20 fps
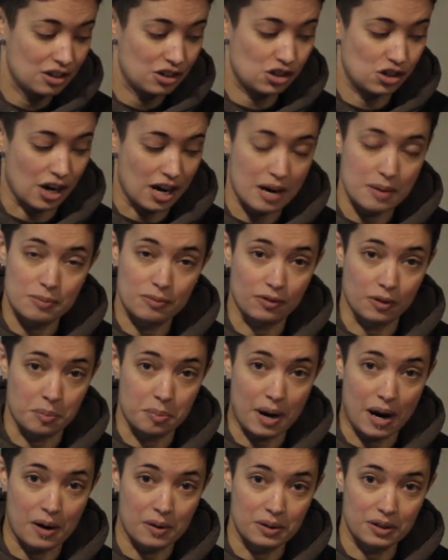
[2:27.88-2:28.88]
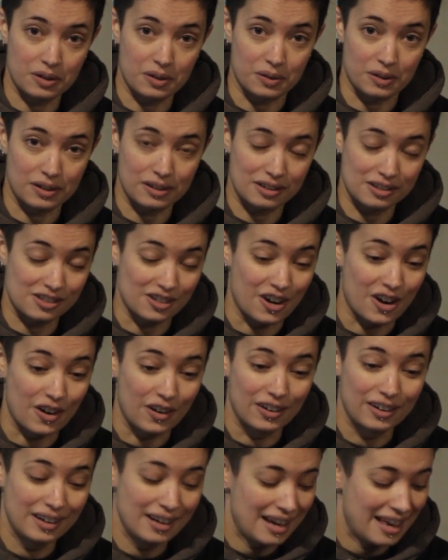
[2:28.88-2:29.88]
shape for power chords. So
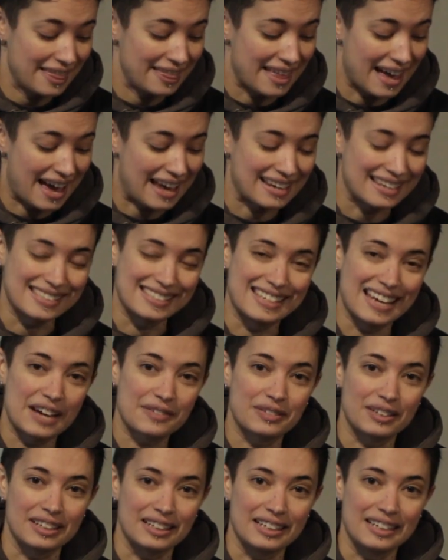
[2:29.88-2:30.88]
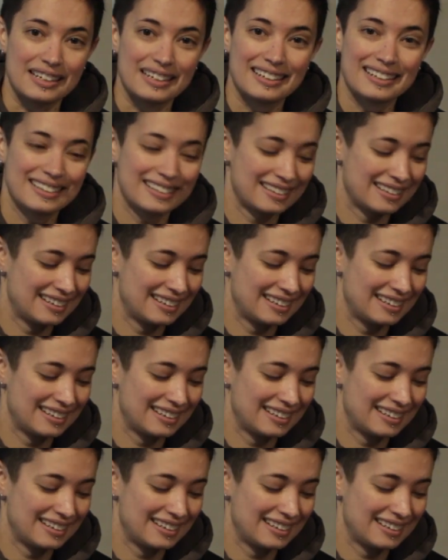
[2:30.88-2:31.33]
that is definitely